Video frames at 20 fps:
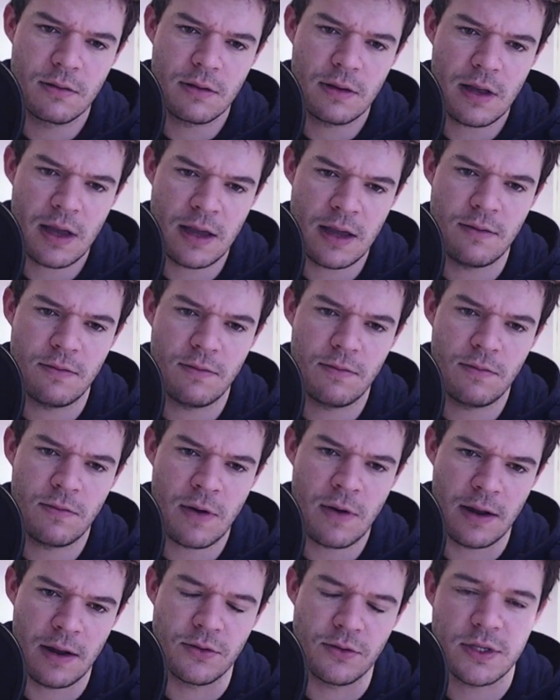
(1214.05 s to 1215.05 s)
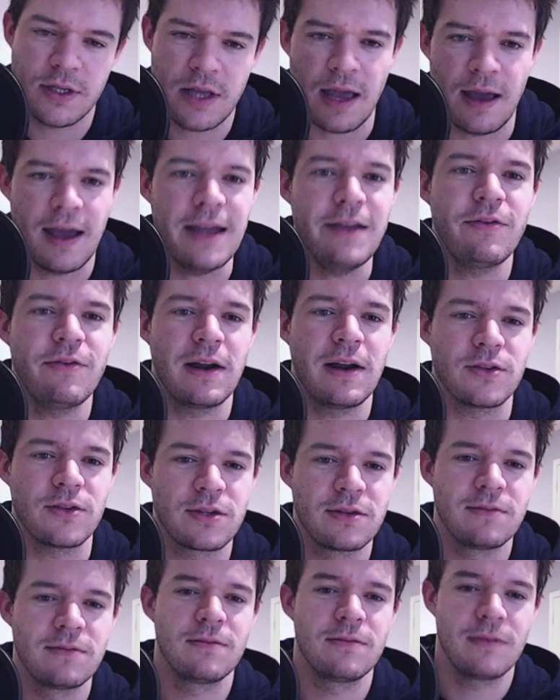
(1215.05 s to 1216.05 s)
8 rounds. Yeah, 8 rounds.
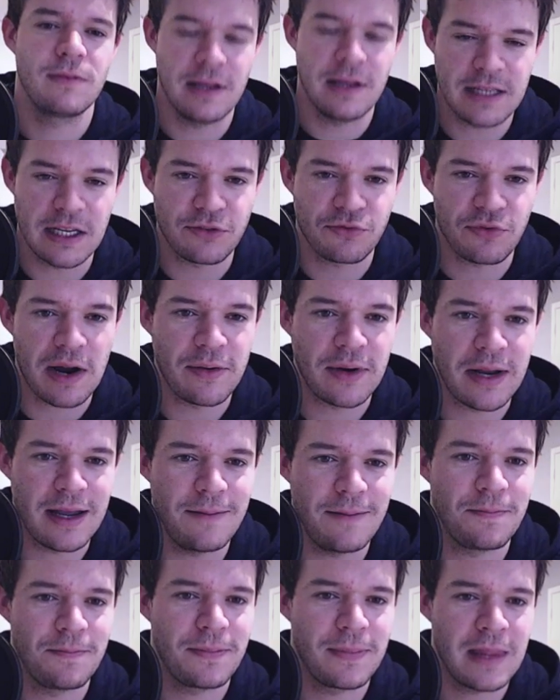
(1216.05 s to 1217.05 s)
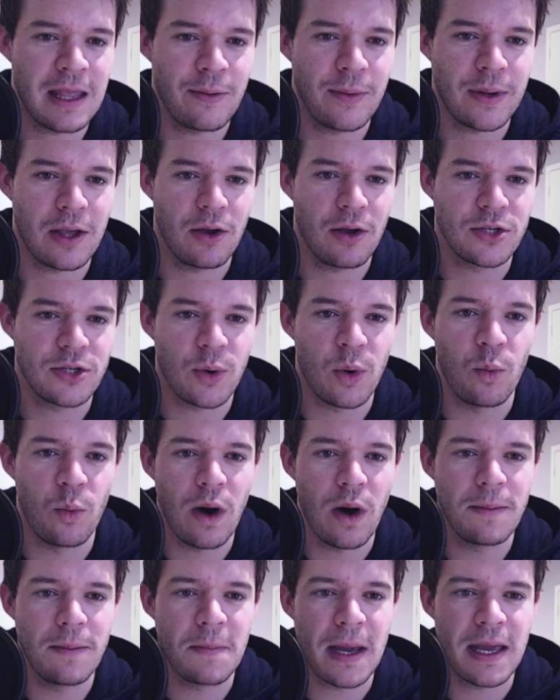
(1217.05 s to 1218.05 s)
It says round 8. There we go. So a
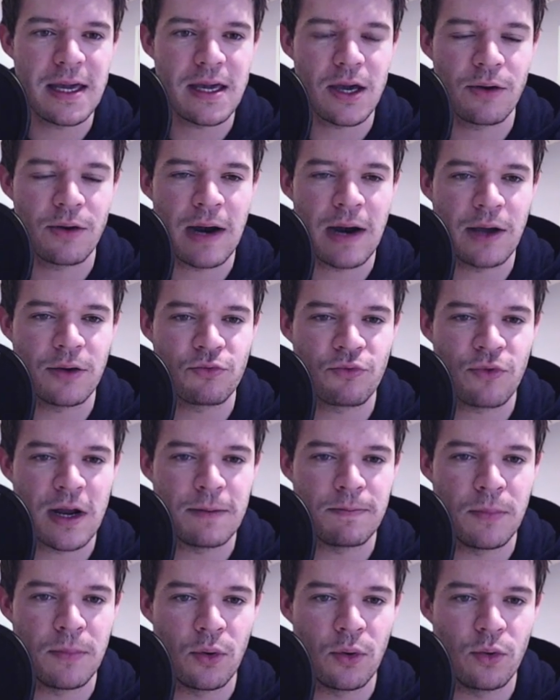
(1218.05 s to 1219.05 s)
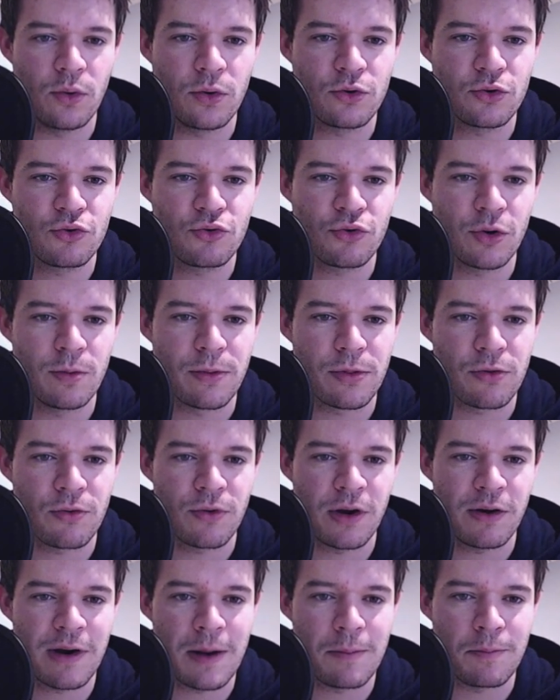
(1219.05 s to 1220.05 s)
1 make around Red Bull, Group 3
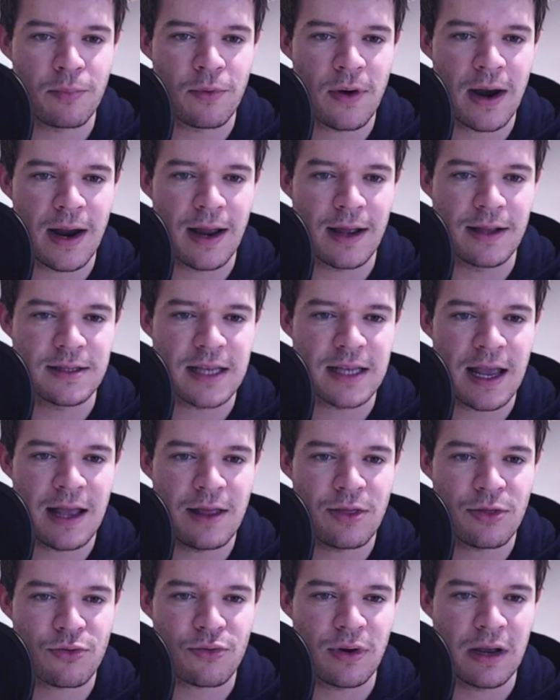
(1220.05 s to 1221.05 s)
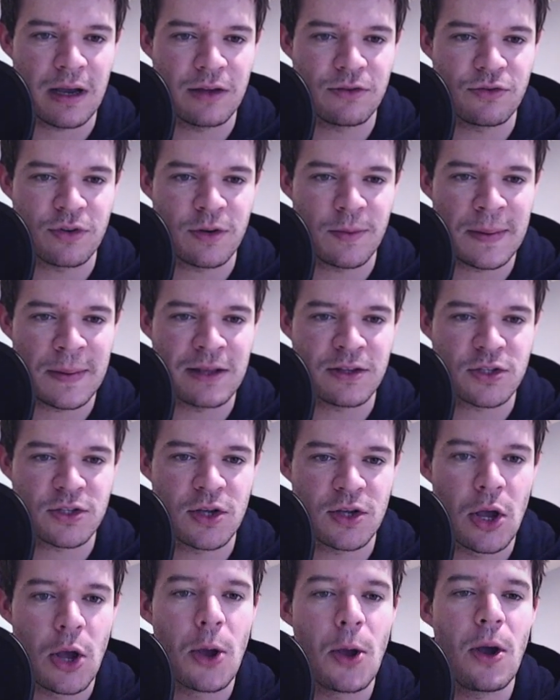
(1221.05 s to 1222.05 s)
around Brands, N300 events
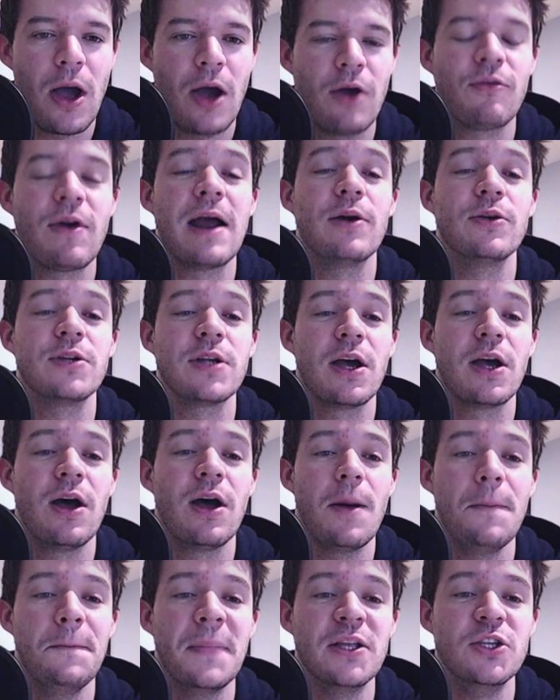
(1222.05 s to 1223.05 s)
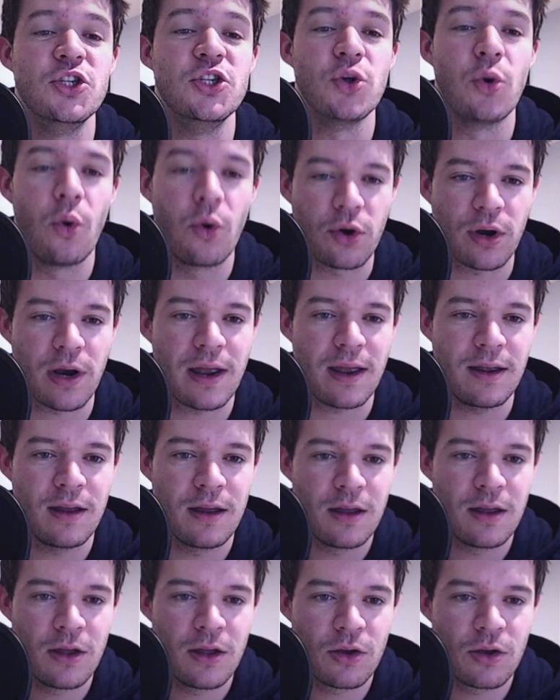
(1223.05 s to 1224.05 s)
around Maggiore,
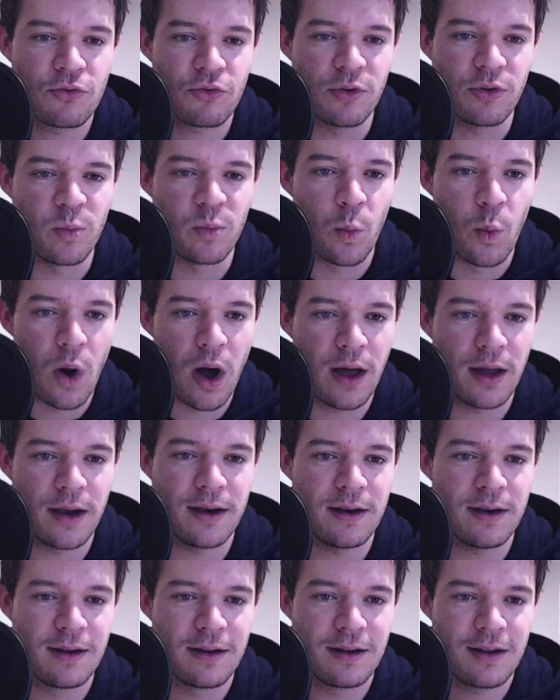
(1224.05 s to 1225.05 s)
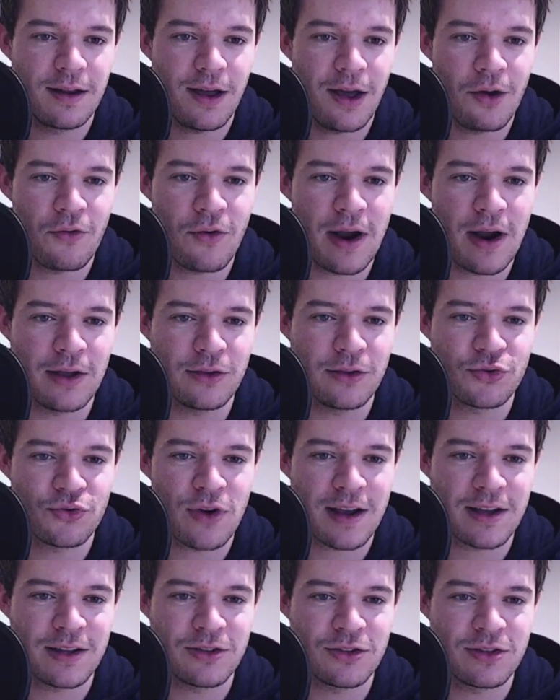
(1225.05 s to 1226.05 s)
Group 1 around
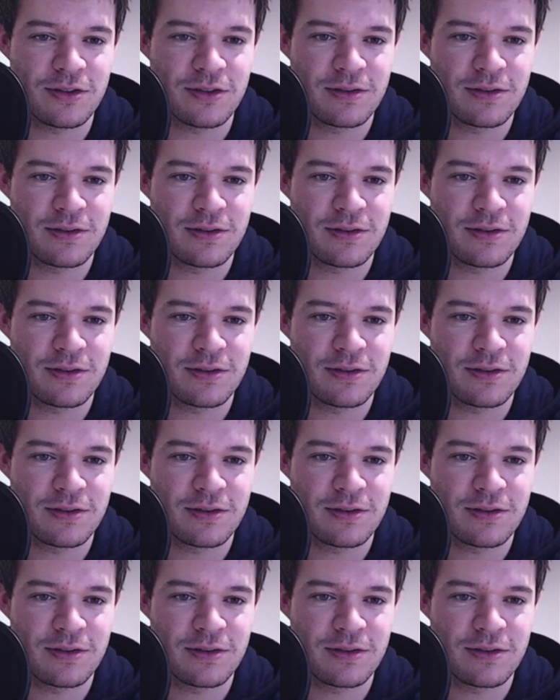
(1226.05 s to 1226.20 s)
Dragon